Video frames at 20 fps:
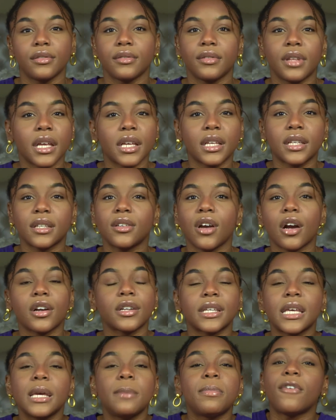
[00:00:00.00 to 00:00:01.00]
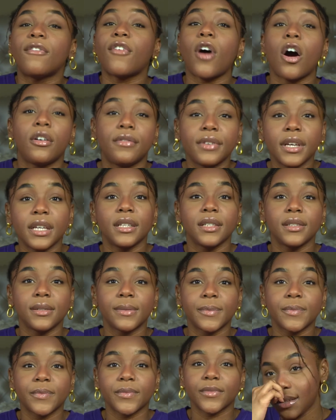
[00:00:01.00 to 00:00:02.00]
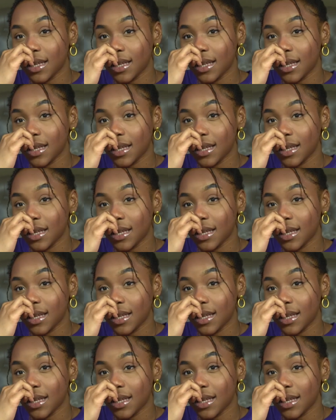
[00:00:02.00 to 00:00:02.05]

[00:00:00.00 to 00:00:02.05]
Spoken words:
they keep evolving.